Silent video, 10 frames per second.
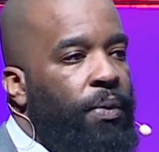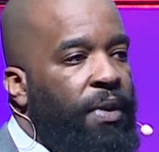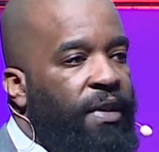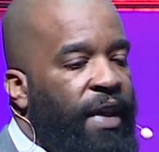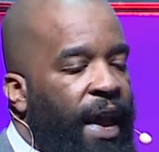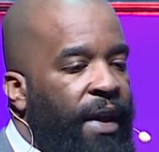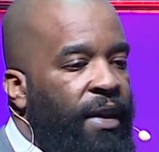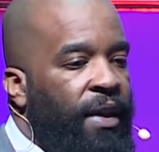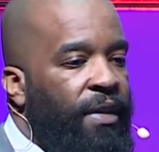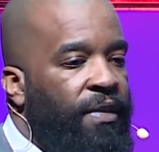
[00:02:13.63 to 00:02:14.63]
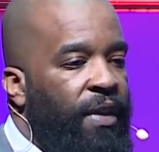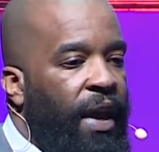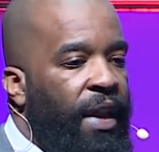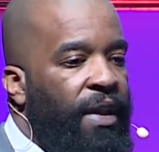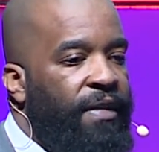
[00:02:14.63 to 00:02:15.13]
with the tactics,
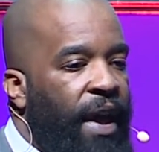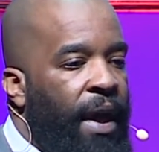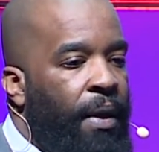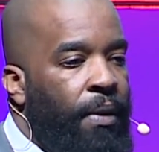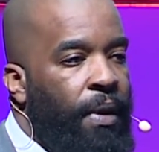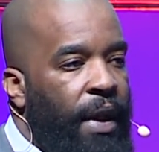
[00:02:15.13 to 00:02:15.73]
and it's how